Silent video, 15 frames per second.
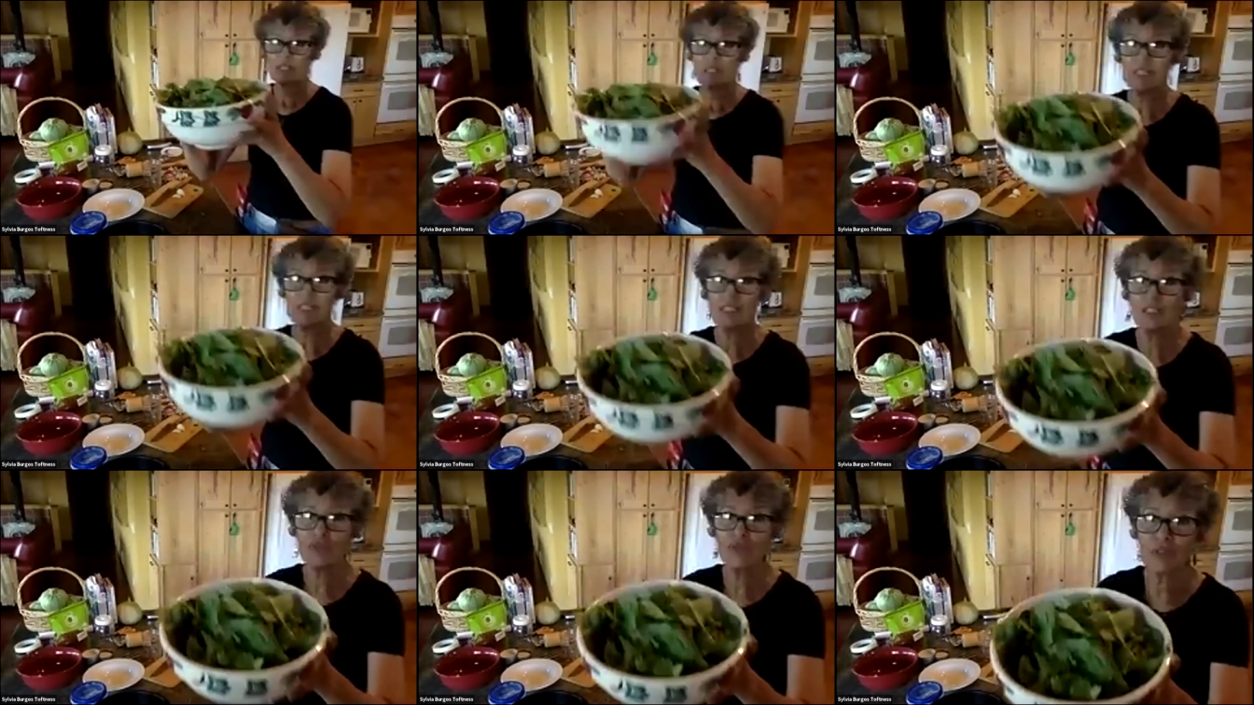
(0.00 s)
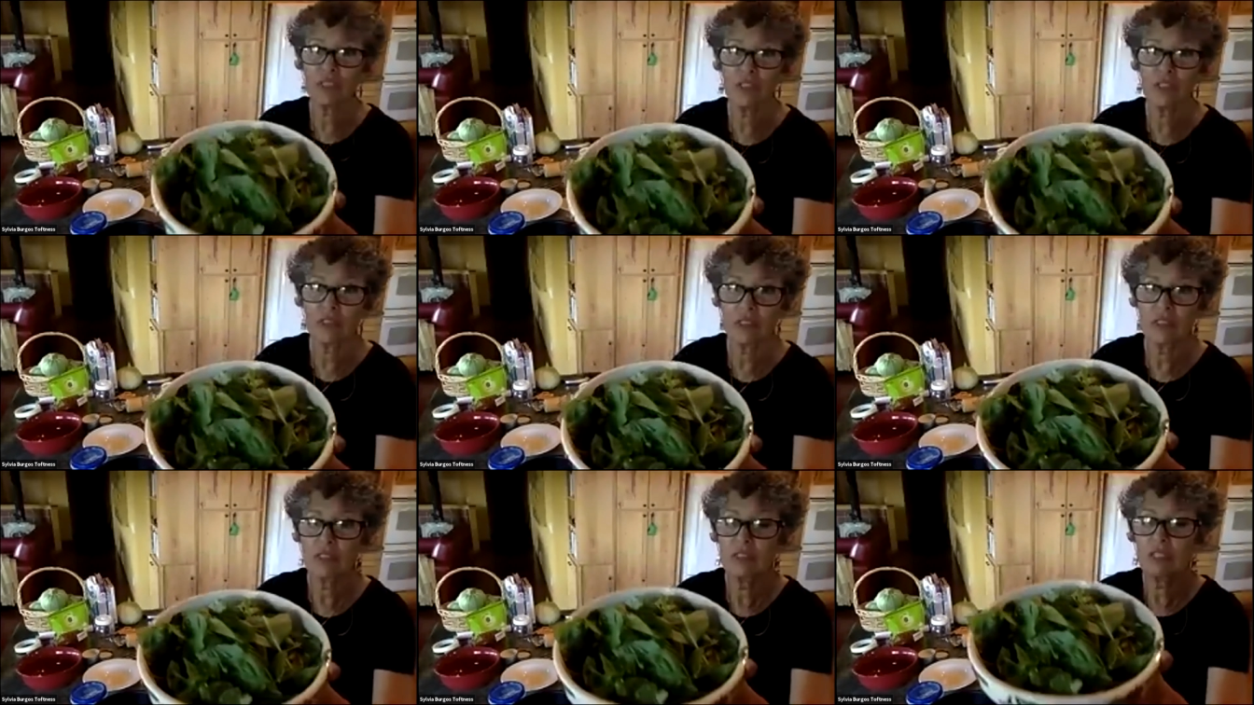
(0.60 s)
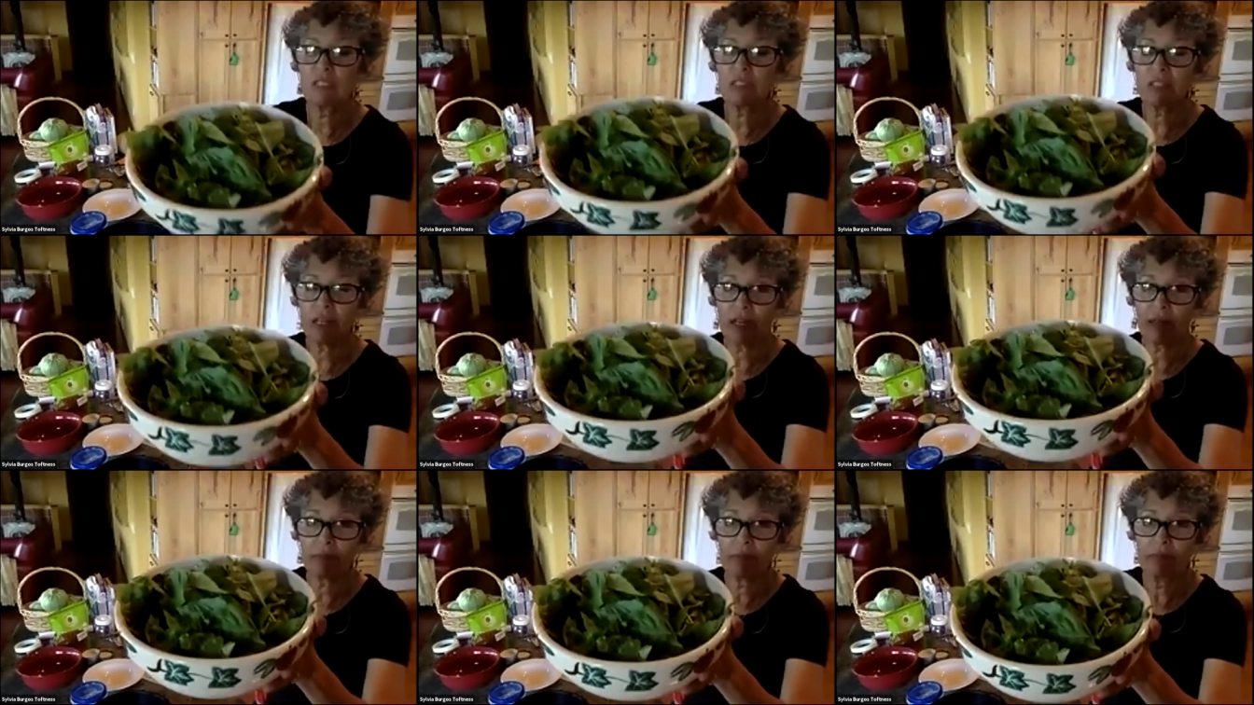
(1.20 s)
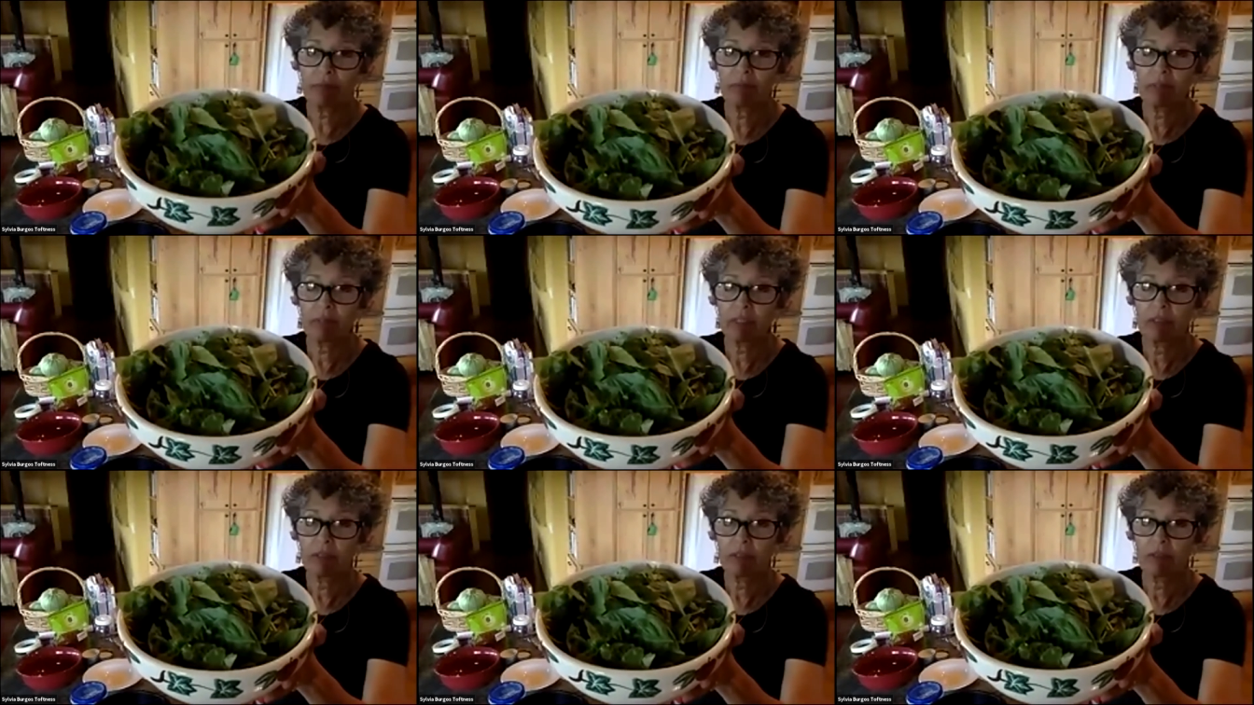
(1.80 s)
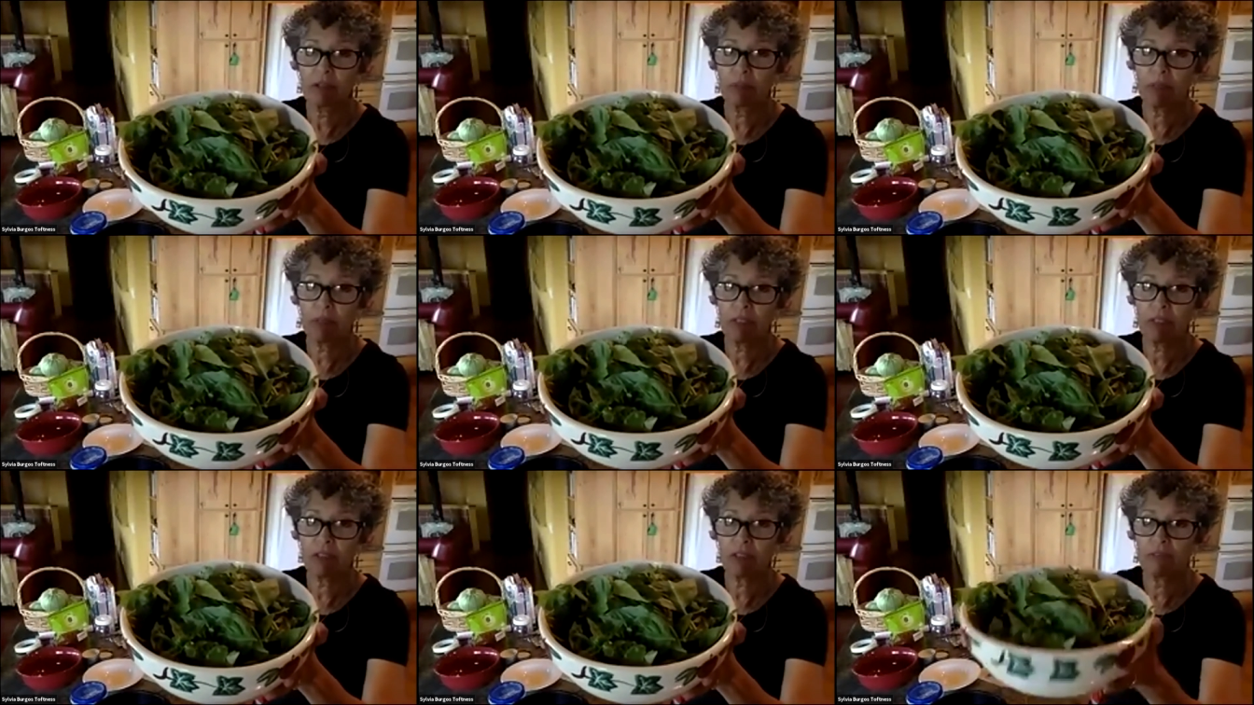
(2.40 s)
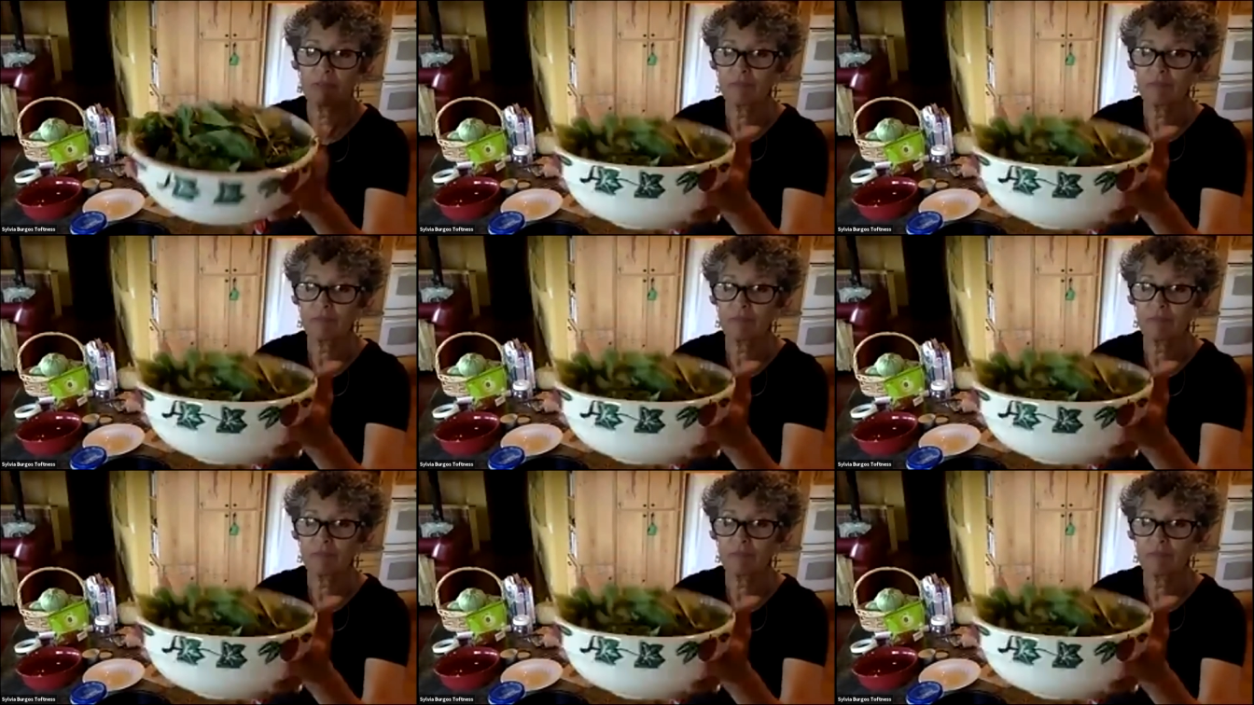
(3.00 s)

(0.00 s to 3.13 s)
and it's filled to the top with basil.